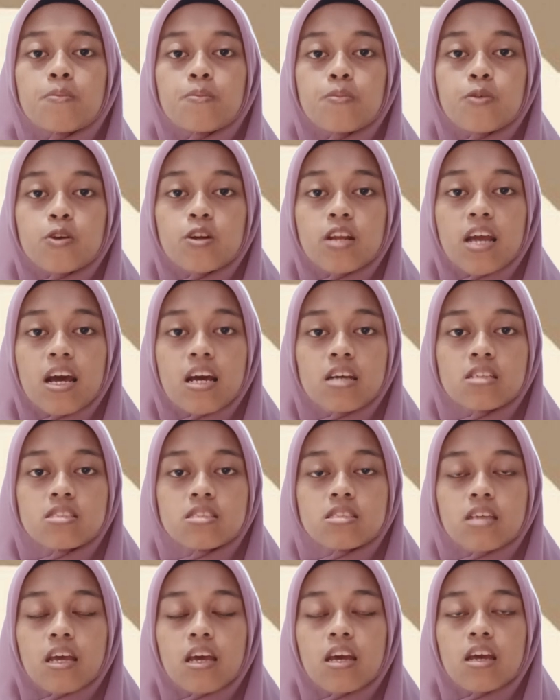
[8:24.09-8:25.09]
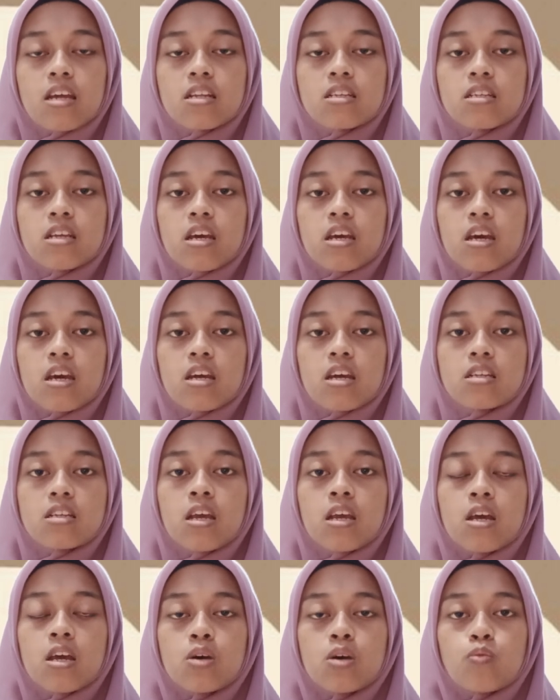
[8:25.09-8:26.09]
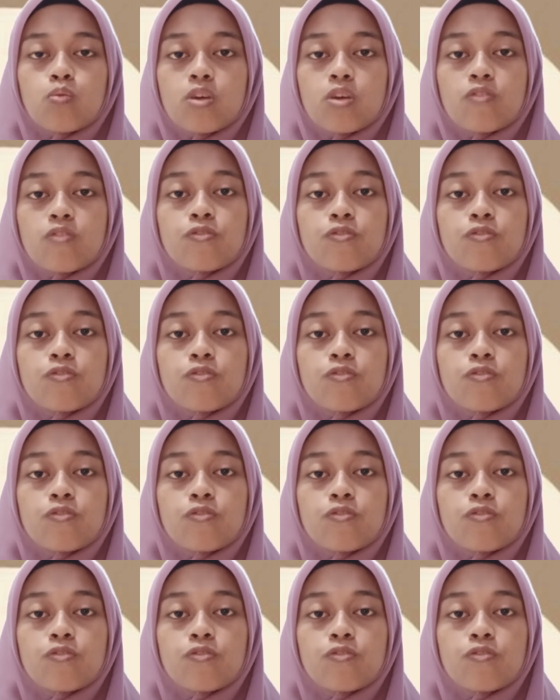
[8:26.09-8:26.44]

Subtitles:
pronounced, and then we